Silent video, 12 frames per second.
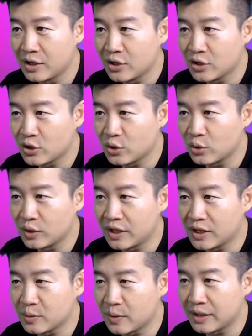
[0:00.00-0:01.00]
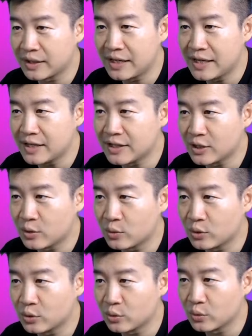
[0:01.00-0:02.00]
So that is when t is equal
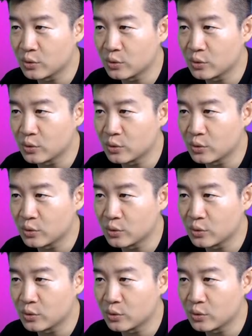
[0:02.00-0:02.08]
to